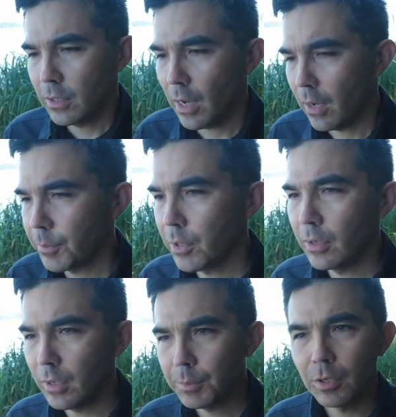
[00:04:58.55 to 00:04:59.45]
yeah i'm
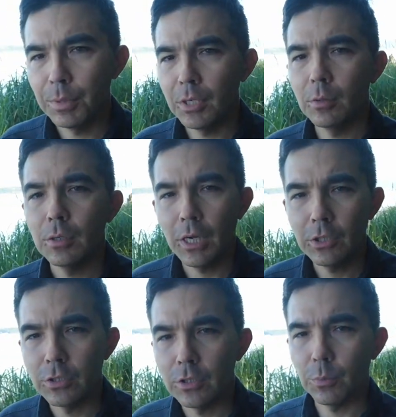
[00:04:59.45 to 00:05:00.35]
gonna i'm gonna be in a
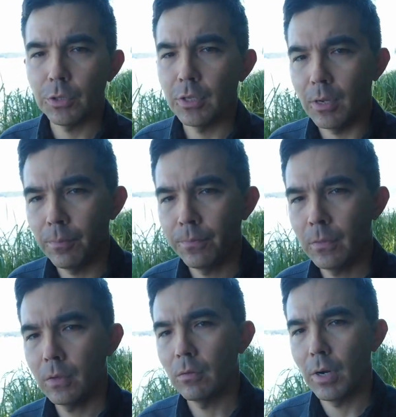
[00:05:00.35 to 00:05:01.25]
relationship with them
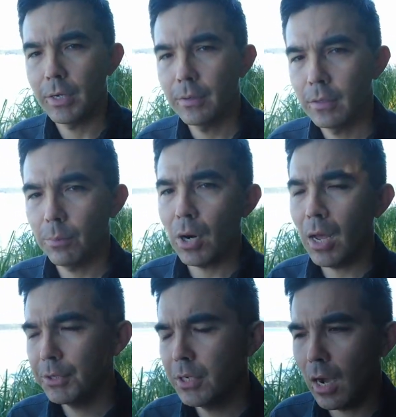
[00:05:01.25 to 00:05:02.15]
right they're probably